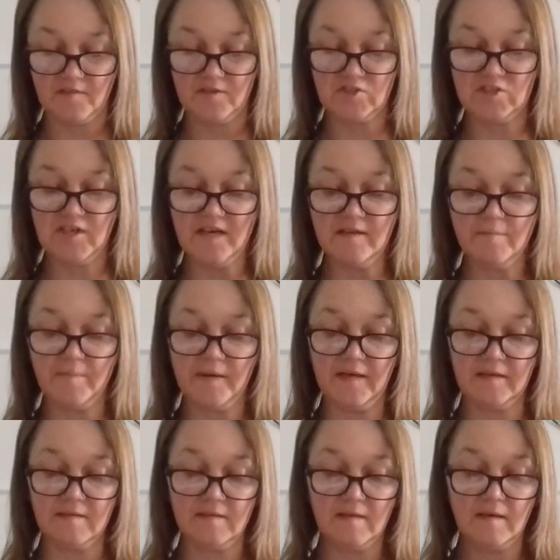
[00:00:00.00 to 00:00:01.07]

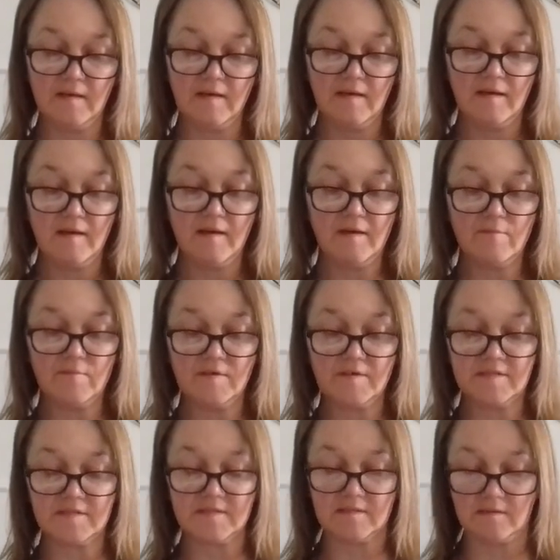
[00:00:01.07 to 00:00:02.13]
shaping, it
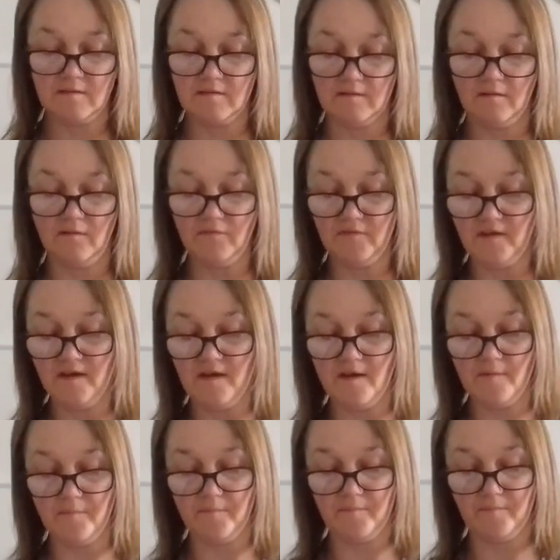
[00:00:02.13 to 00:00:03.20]
was on
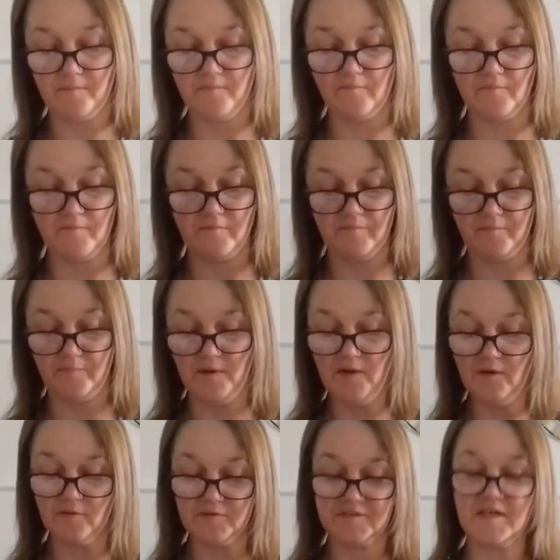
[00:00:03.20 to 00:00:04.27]
the
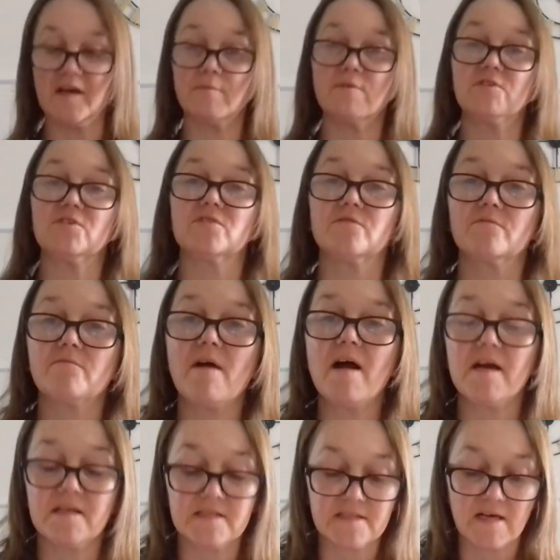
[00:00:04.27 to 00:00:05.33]
pearl side, which is the
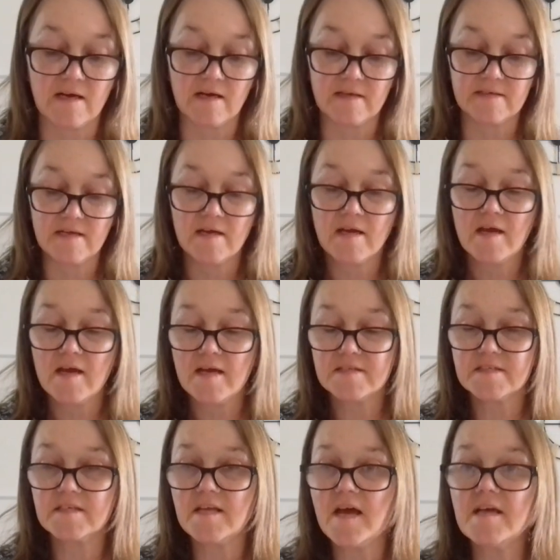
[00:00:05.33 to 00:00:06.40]
right side, it
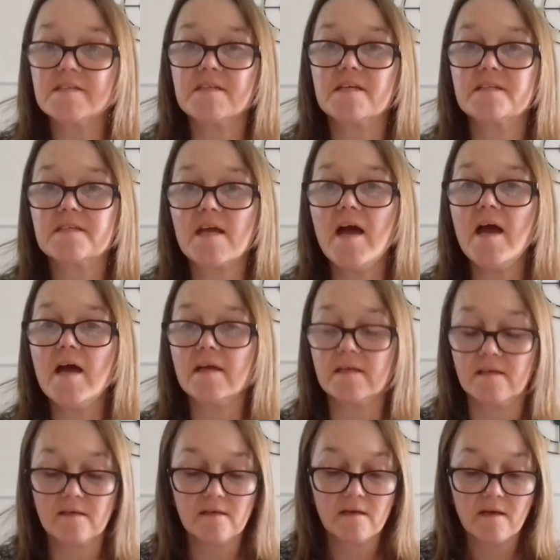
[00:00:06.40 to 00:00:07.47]
said SSK.
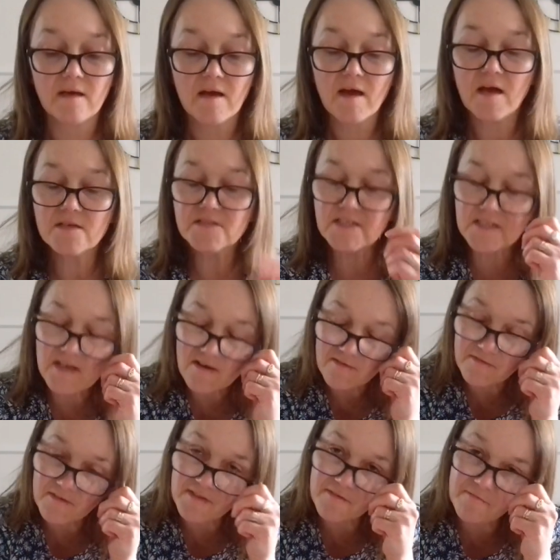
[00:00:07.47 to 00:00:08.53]
And do you know,
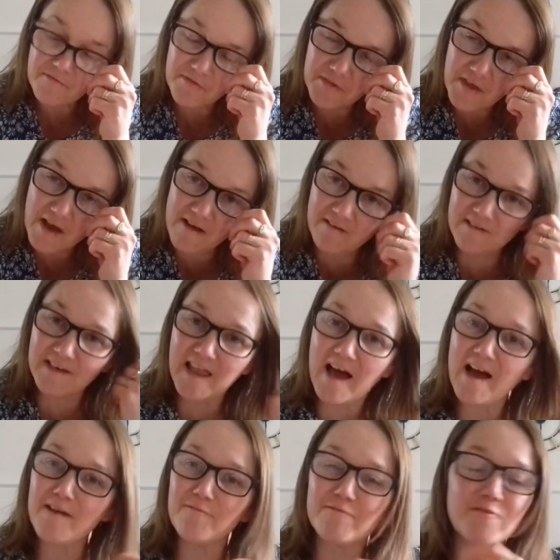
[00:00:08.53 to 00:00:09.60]
for the
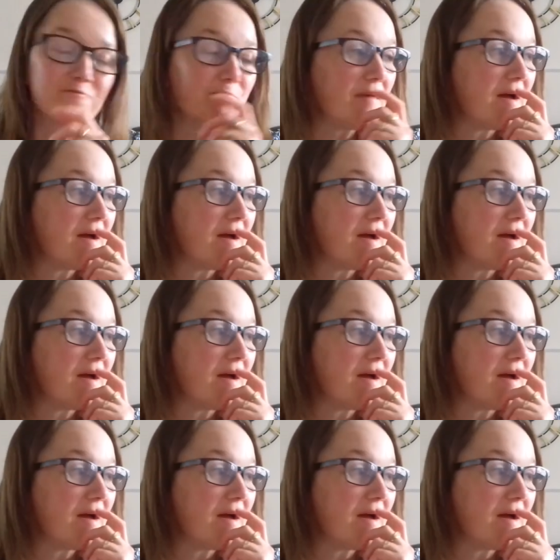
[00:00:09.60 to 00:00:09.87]
life of